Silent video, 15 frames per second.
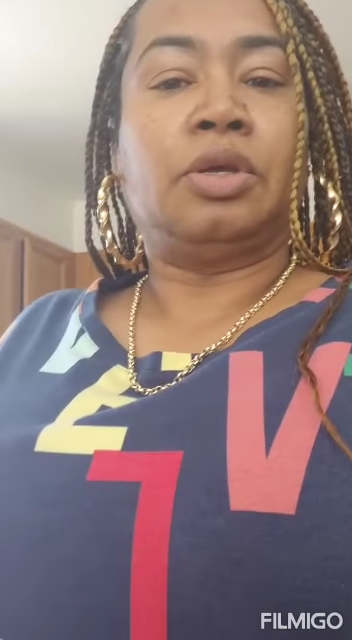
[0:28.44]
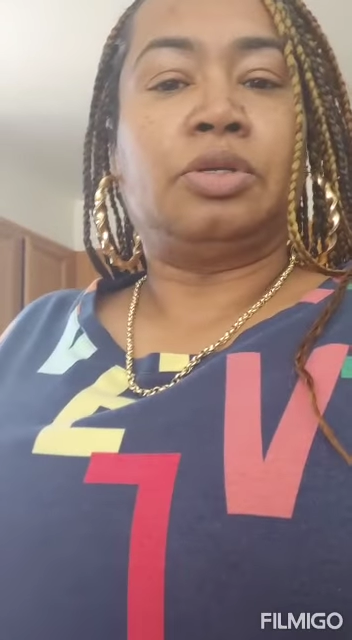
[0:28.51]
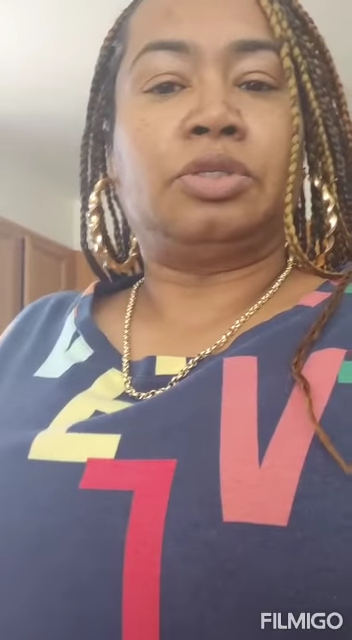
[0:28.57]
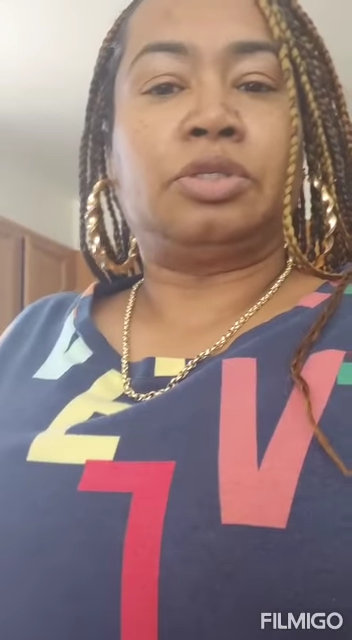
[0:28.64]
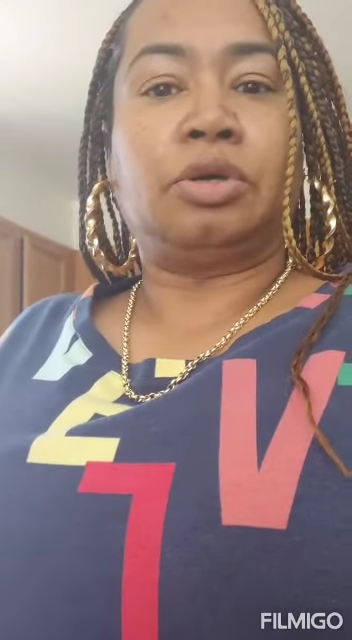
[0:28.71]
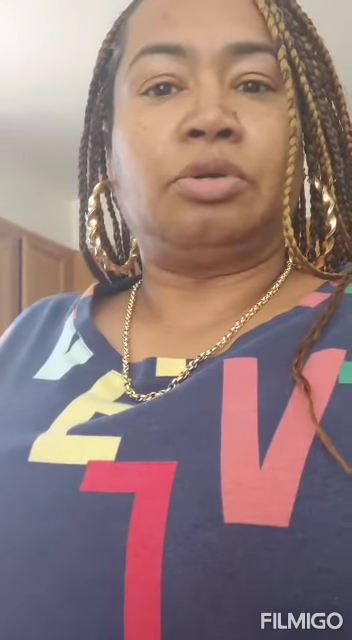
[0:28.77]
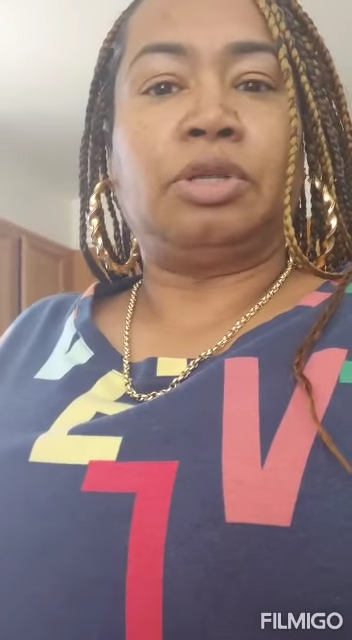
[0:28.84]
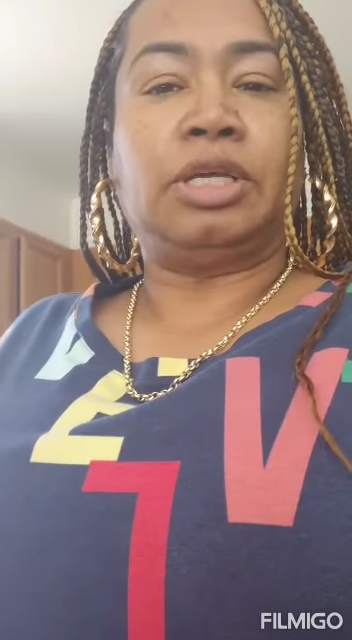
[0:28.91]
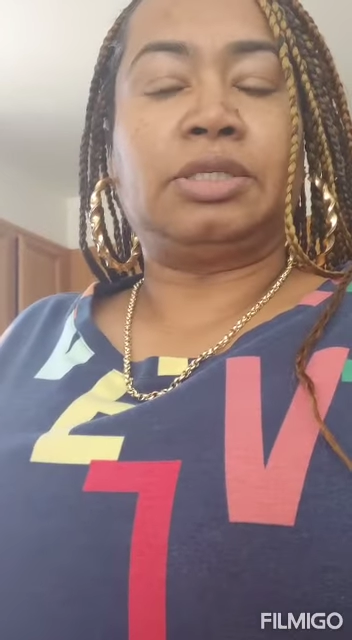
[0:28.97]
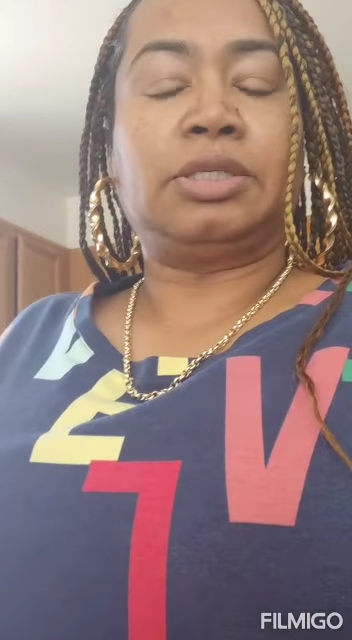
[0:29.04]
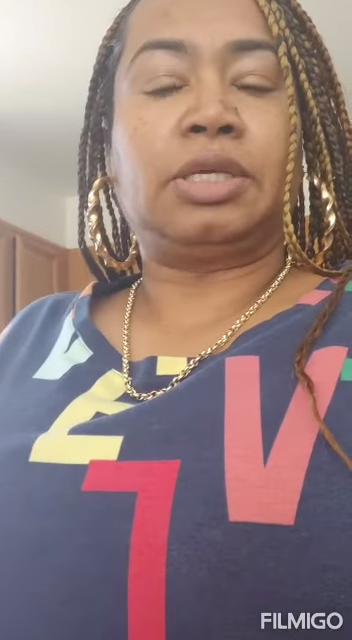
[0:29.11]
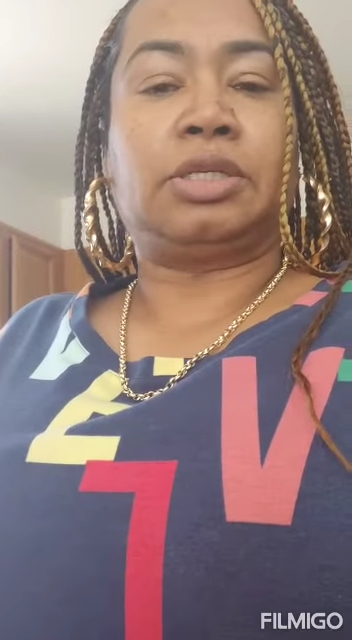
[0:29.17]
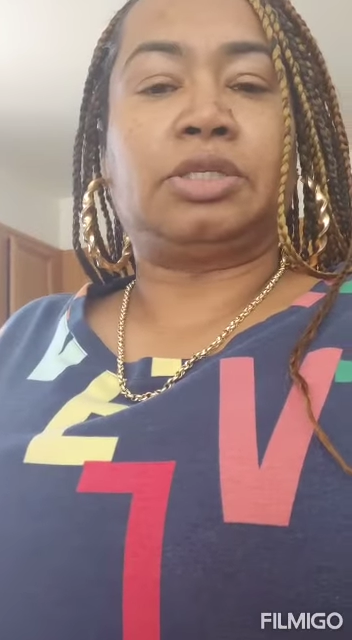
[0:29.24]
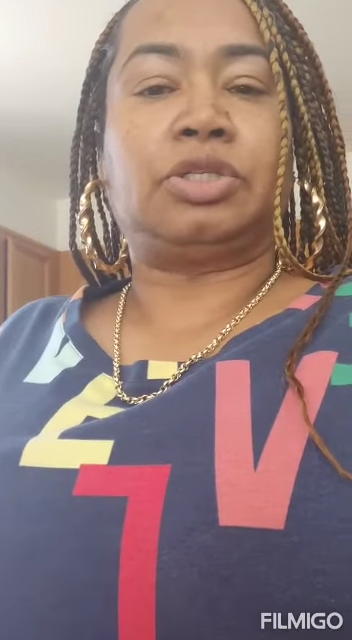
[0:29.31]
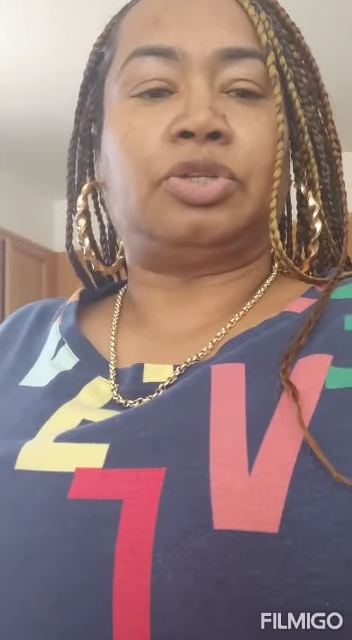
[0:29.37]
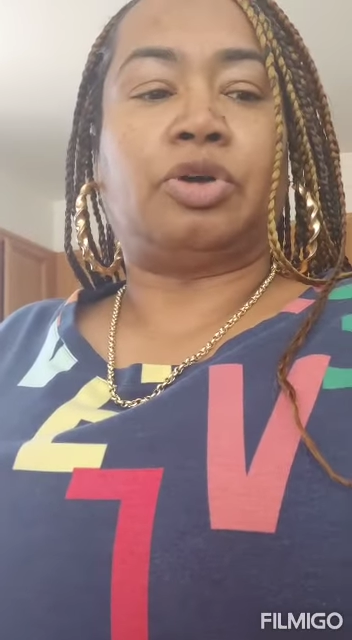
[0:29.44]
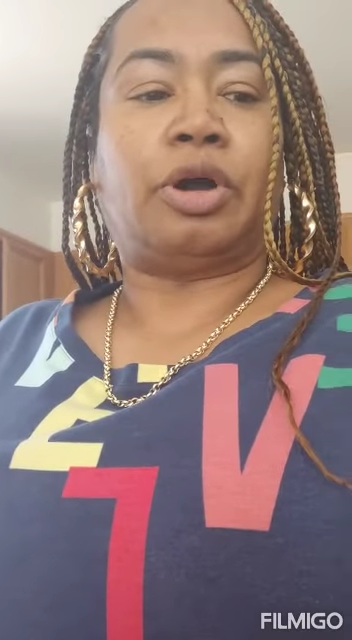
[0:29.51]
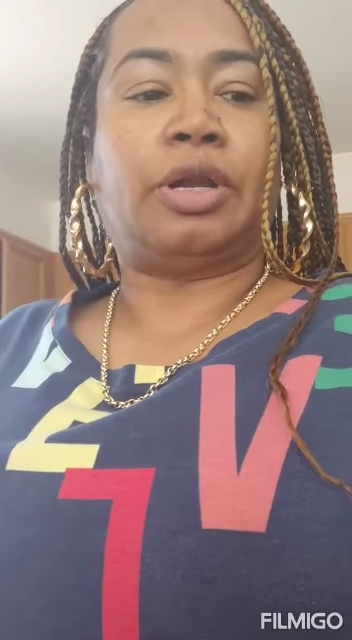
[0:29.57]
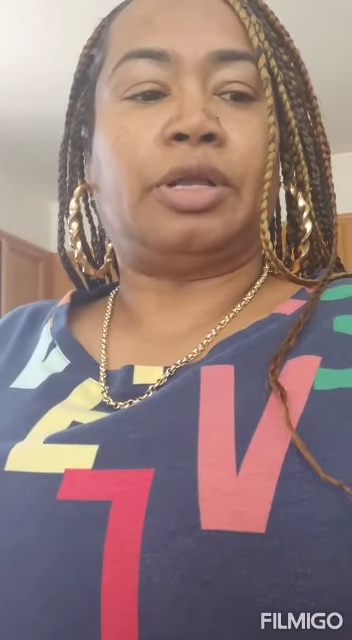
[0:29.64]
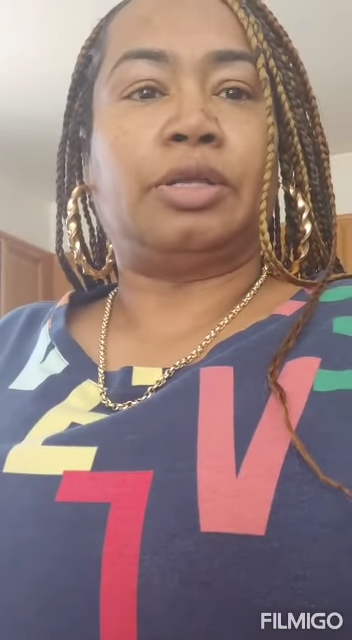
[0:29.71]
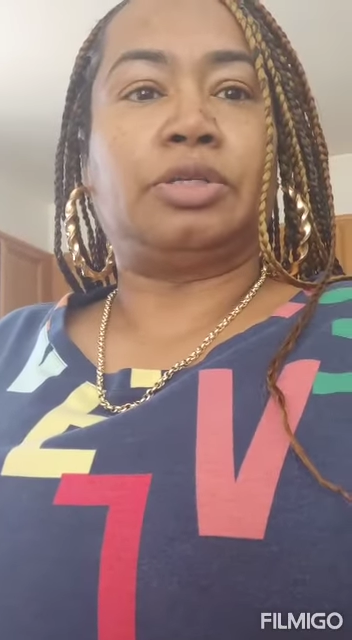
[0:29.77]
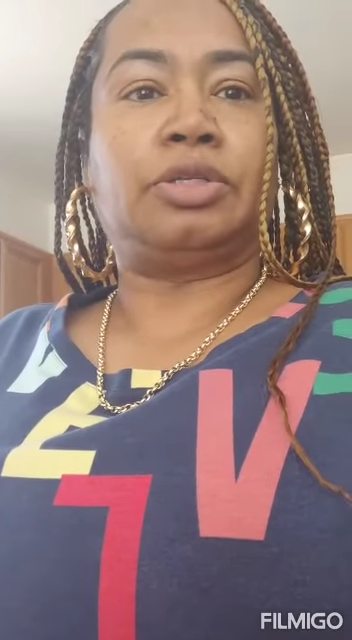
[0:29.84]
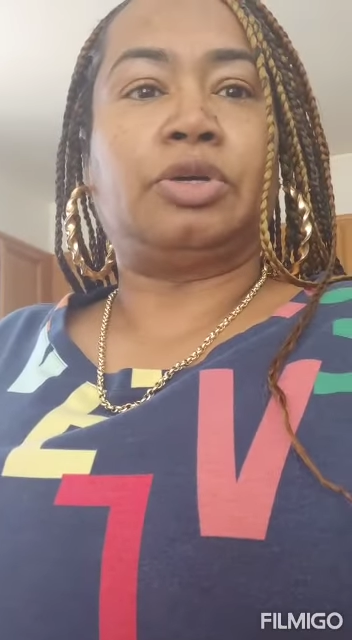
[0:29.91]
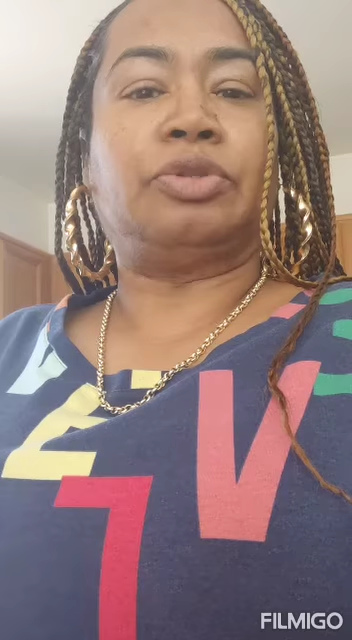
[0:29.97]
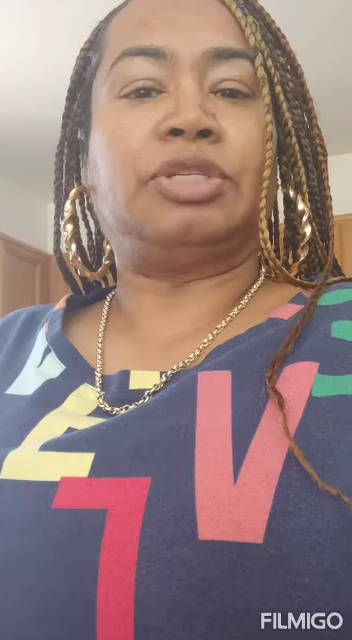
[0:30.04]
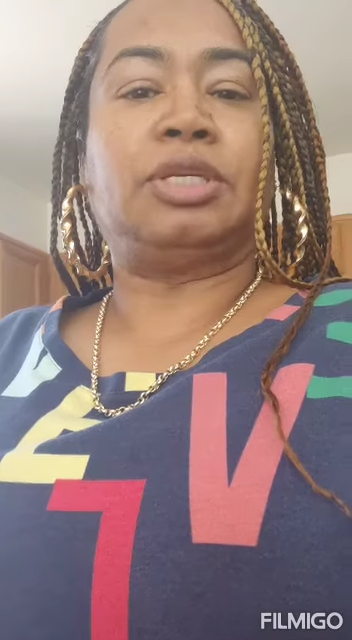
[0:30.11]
So let's get started. So